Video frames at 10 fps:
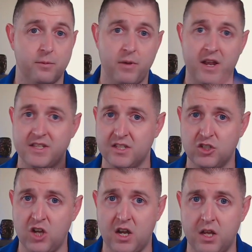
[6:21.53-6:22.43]
price has
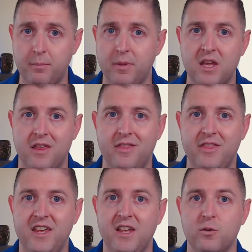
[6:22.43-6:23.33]
shot up,
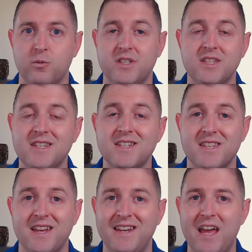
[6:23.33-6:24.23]
the resistance
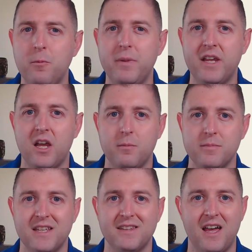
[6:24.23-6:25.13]
line now
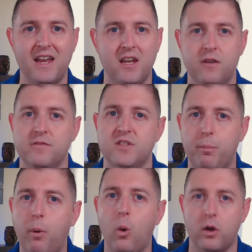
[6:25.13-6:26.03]
becomes a line of
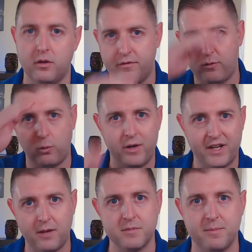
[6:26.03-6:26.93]
support for when
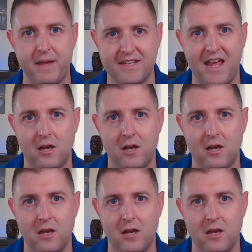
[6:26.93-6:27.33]
it comes back down.